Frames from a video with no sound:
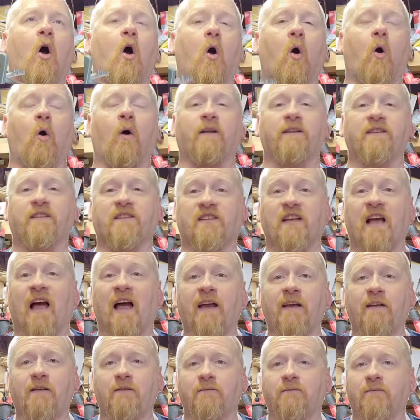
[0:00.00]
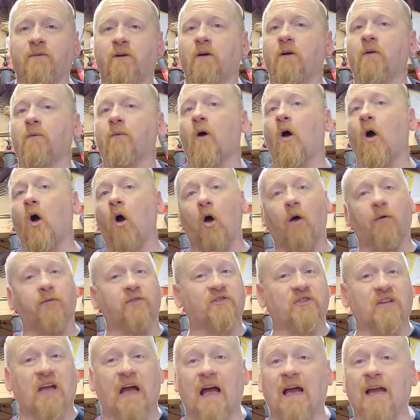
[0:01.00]
on site, off
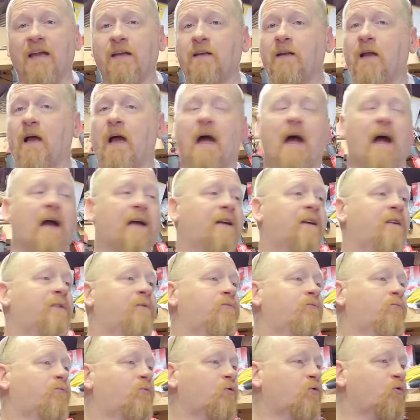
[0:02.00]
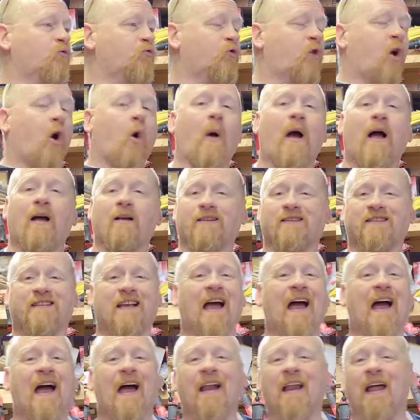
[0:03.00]
site, I can go
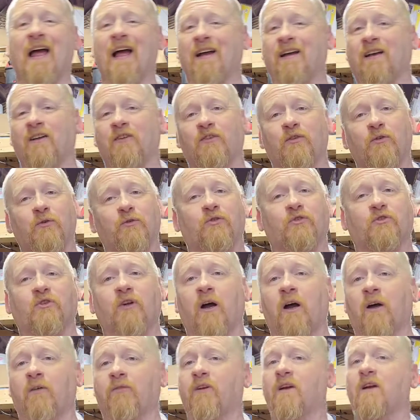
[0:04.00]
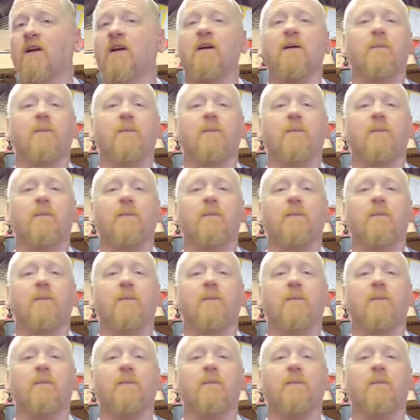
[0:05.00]
outside, I can do stuff.